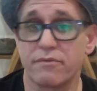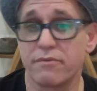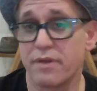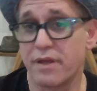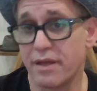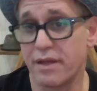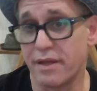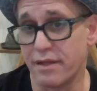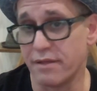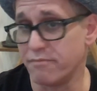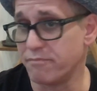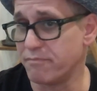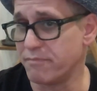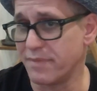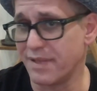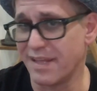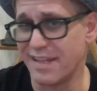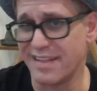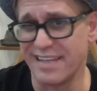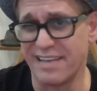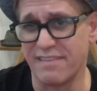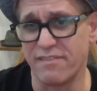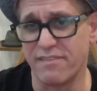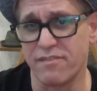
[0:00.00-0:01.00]
and
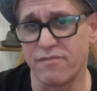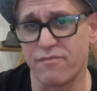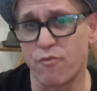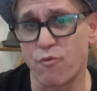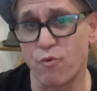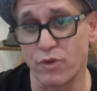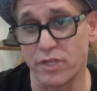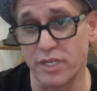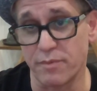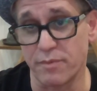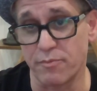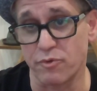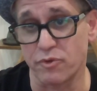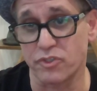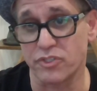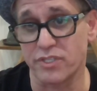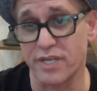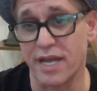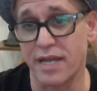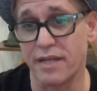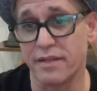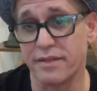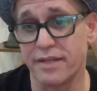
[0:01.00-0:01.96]
even 40%.